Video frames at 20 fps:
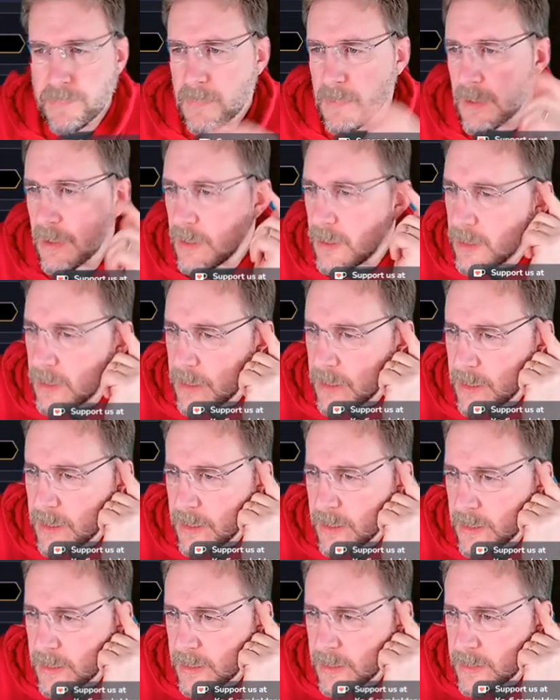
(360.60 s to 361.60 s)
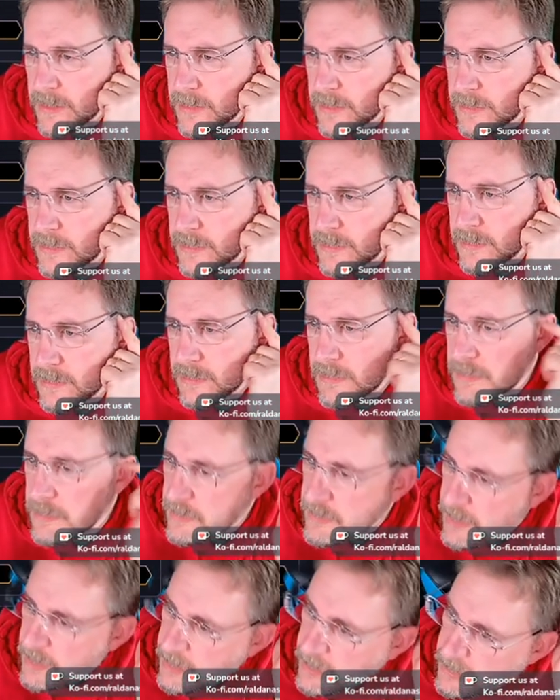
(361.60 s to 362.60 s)
And
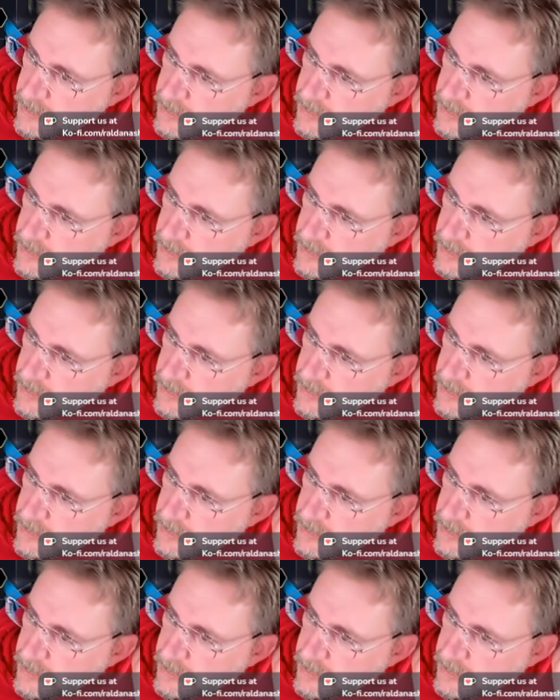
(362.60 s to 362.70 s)
is that it?